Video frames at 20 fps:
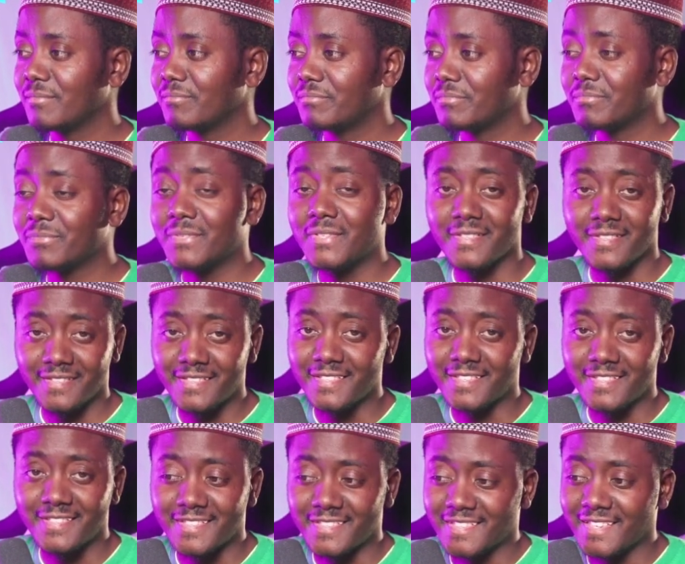Since this
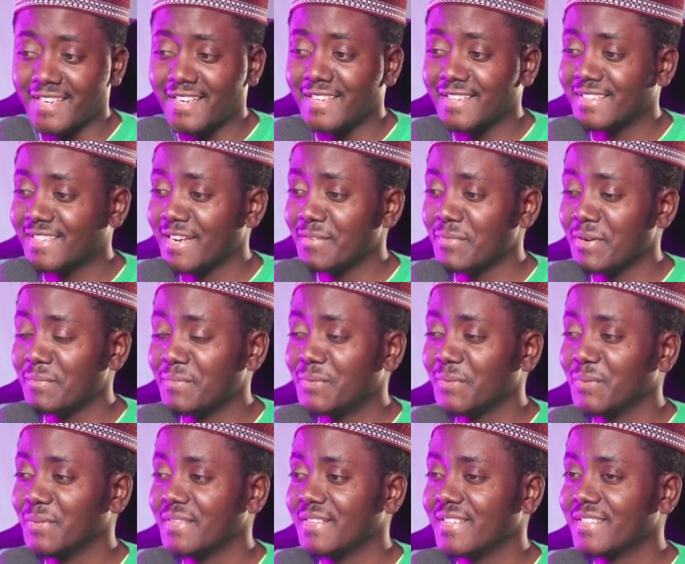is the second time I'm
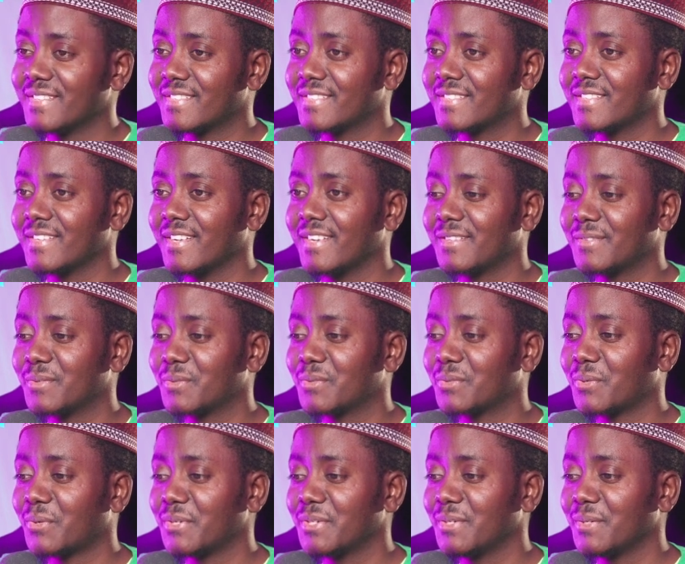doing this
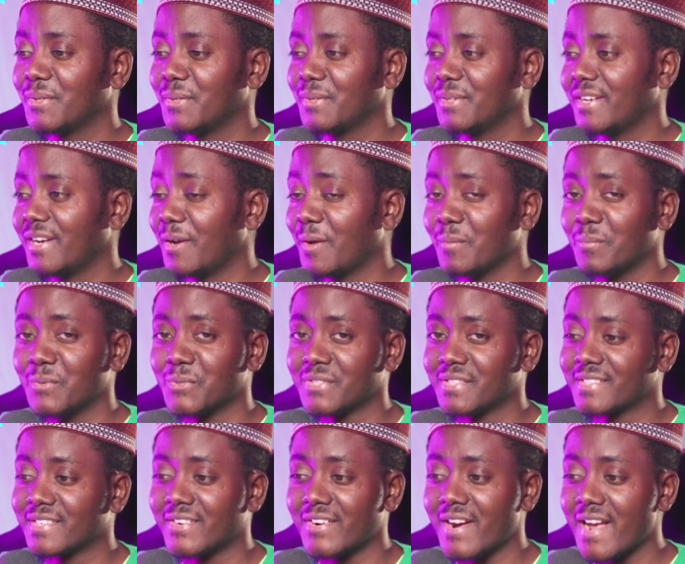tutorial, I
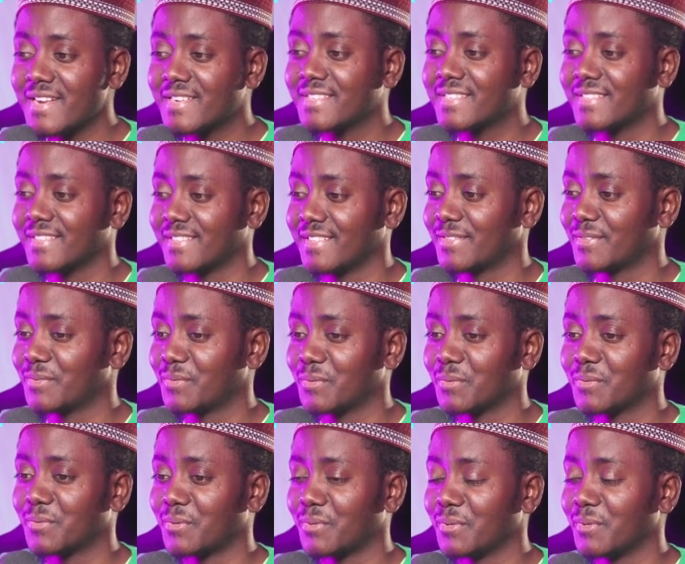almost crashed this
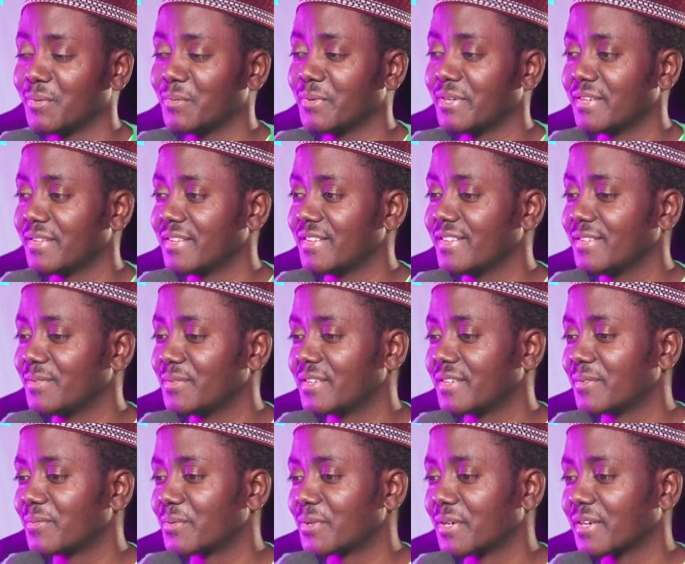tutorial when it
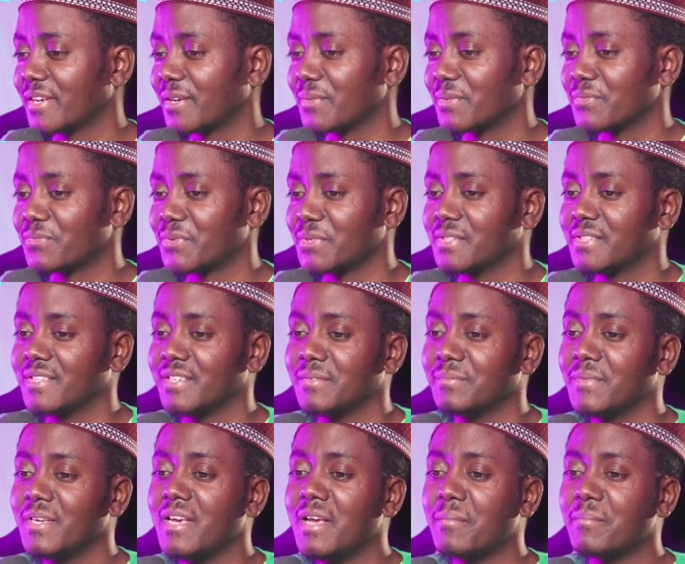didn't work out the first time.
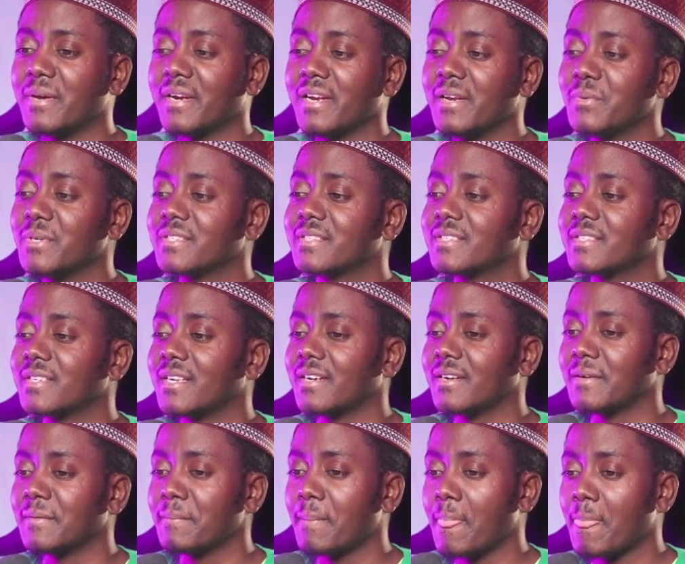But anyways,
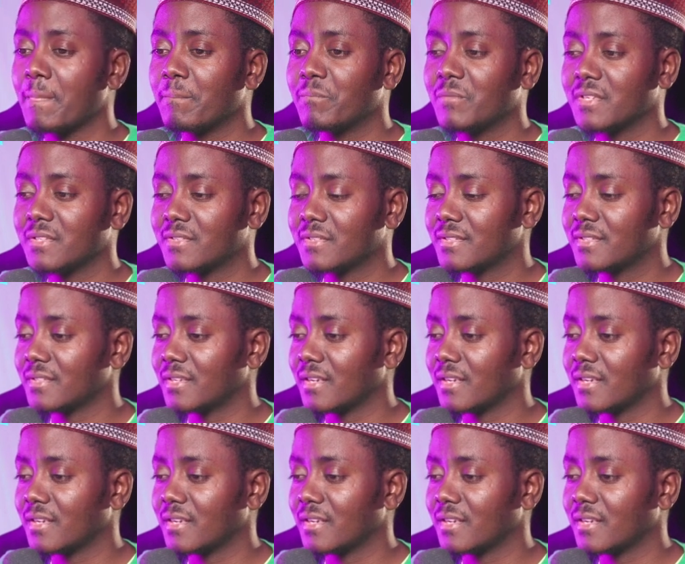I'm just